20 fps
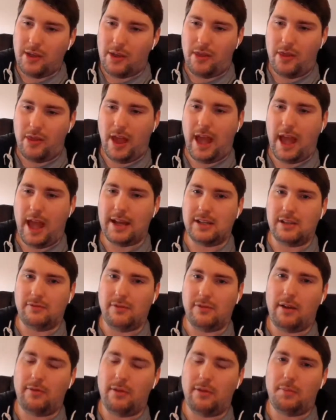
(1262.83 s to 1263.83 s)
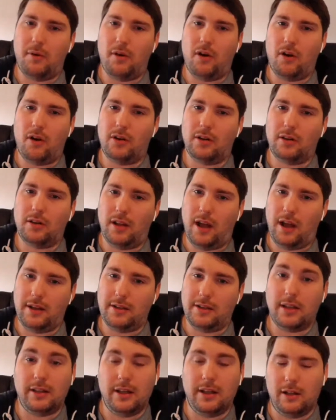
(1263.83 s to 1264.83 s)
their direct report lines
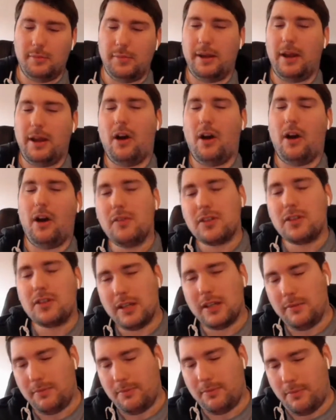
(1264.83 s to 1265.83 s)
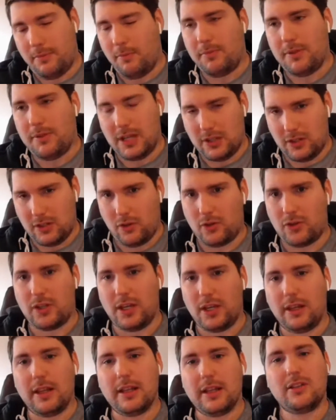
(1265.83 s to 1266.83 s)
a little bit, obviously
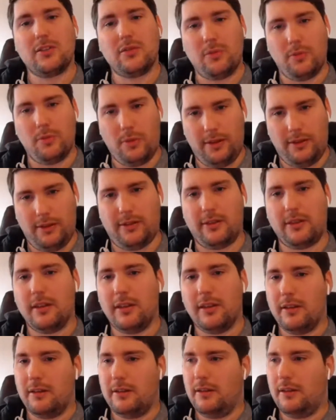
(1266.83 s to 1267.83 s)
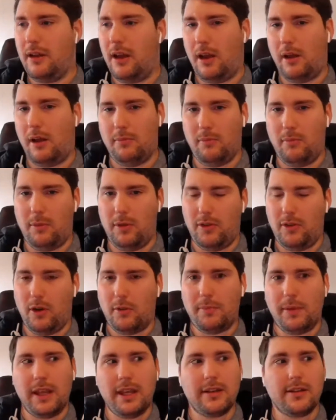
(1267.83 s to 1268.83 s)
discussing this with um, with your
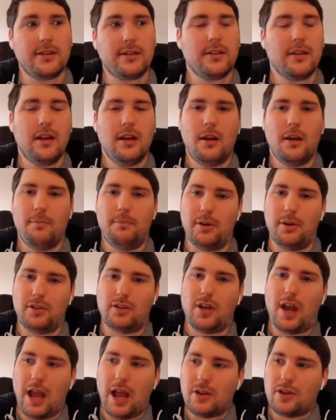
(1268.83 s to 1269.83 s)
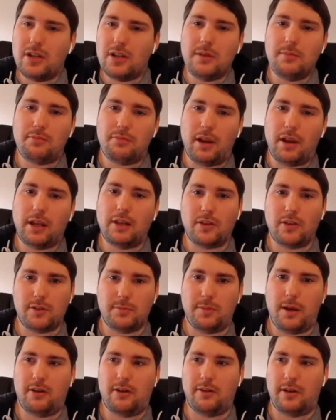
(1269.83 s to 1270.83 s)
peers, yeah. but to actually break those
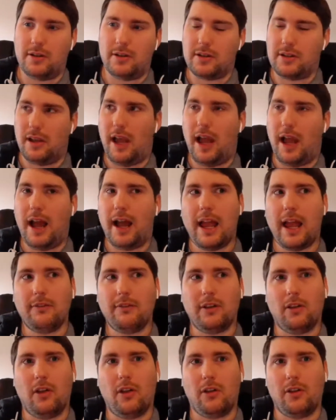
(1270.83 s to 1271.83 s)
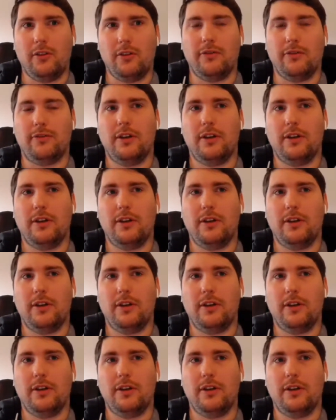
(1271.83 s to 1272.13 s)
barriers. Like I have a hmm. lot of